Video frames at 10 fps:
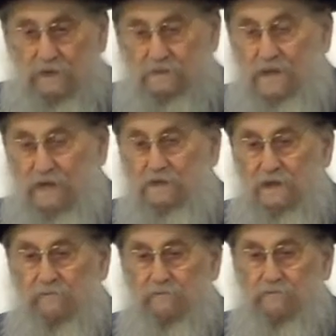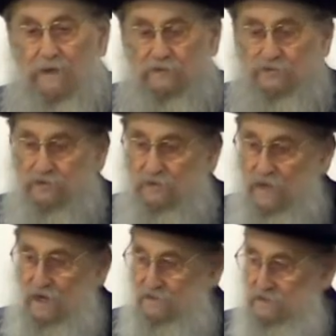is not even
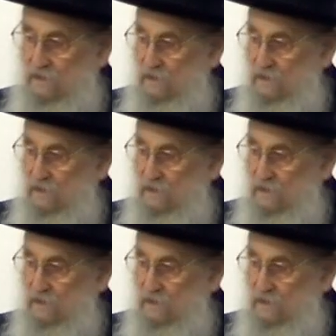mentioned as